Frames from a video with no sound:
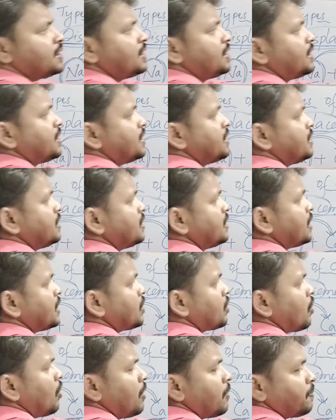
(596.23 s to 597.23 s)
it is in the
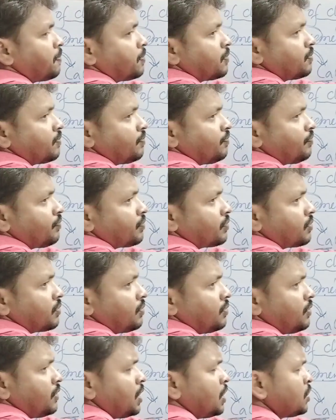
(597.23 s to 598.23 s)
top.
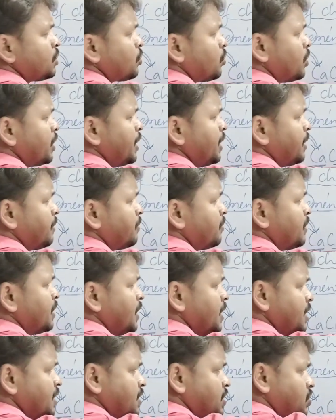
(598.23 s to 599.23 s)
Sodium
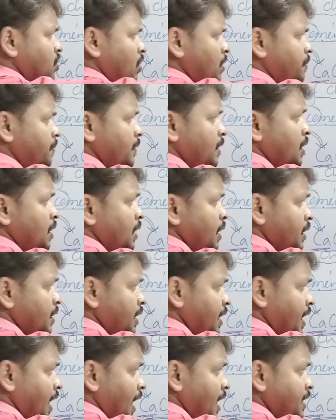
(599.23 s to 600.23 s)
is strong.
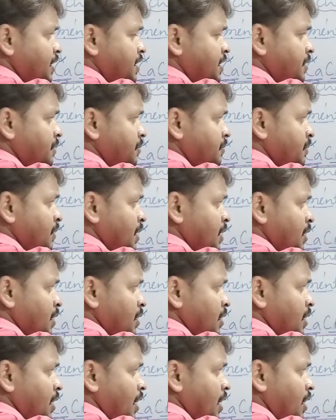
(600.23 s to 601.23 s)
The calcium
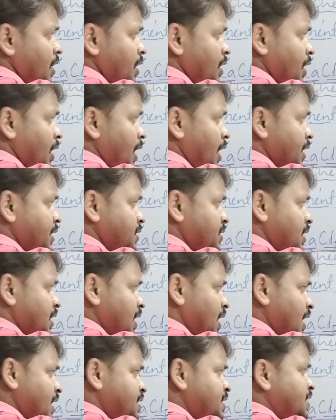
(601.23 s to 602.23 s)
has
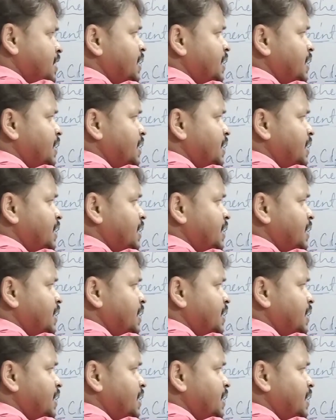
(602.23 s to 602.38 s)
less